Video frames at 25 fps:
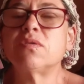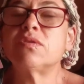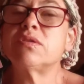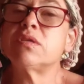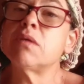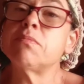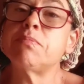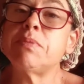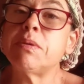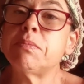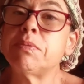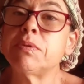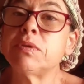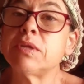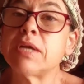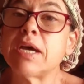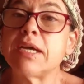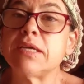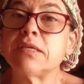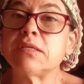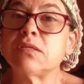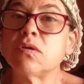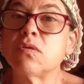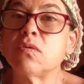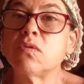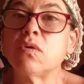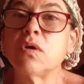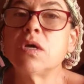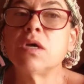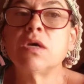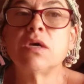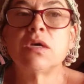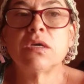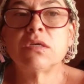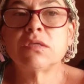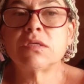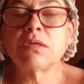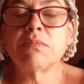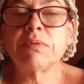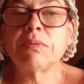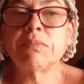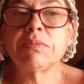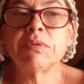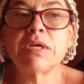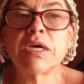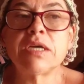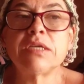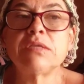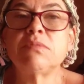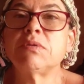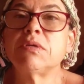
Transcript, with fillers: Some people nice, so some people nice,